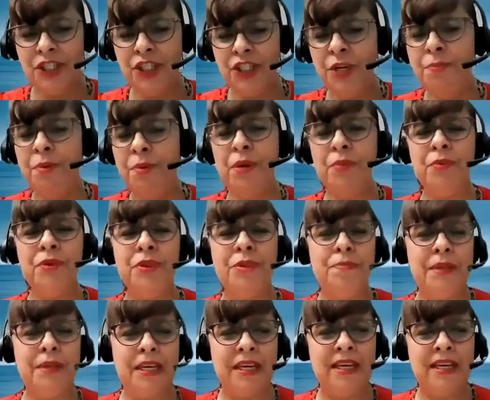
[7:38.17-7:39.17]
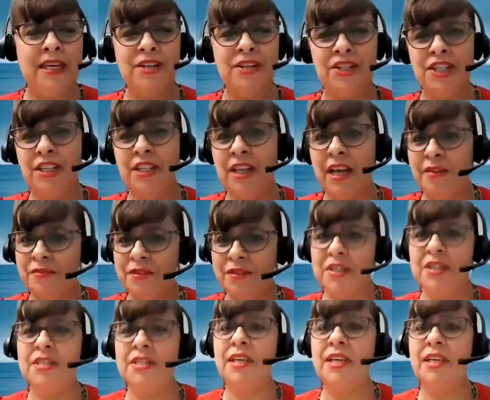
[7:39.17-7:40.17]
she prayed with me and she
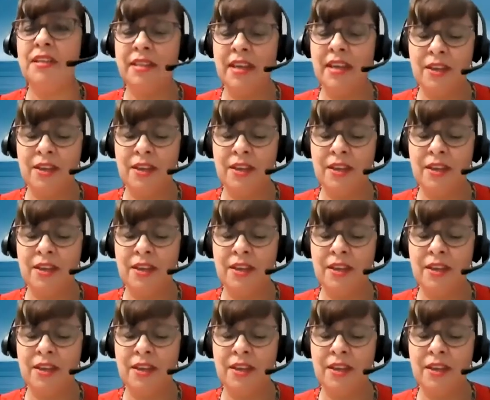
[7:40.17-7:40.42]
left, and I say,